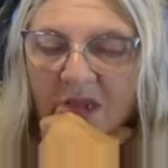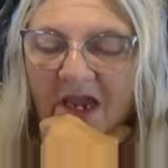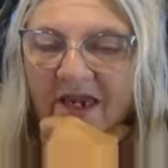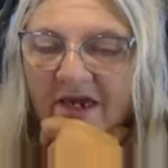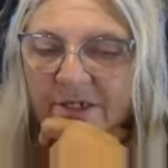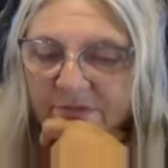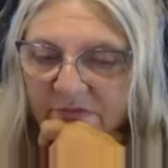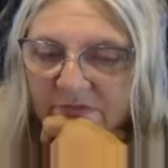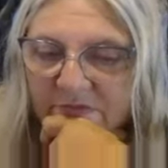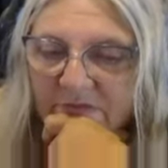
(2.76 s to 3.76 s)
Hi guys,
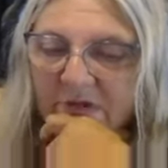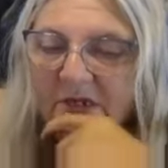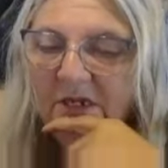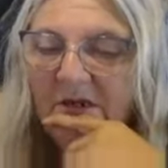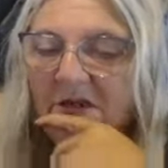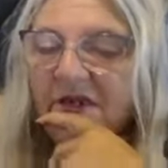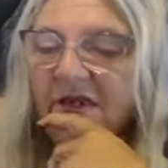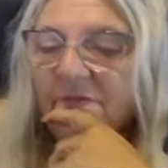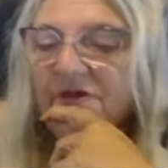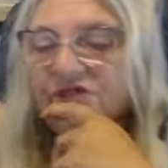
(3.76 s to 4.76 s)

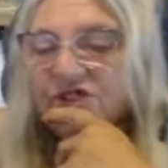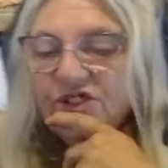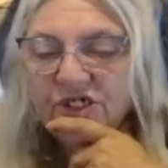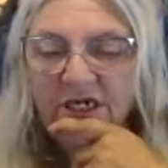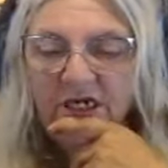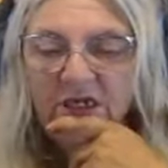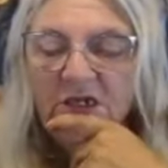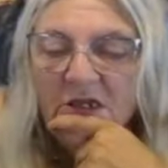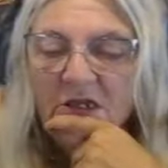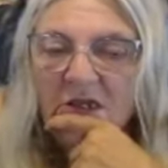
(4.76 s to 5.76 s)
Kim and Ginger
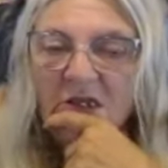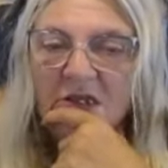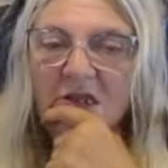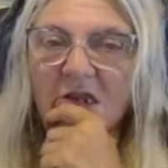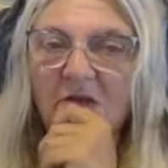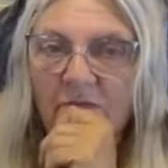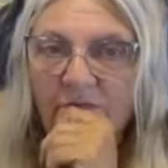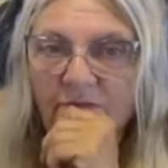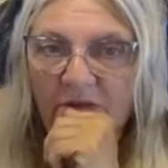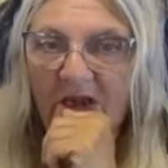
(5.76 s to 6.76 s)
here.
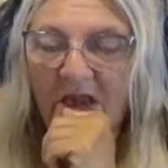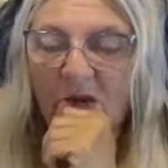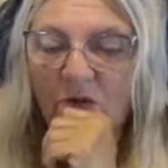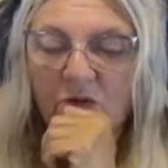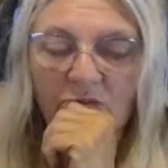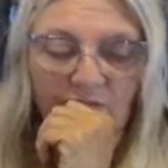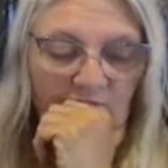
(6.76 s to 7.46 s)
Hello.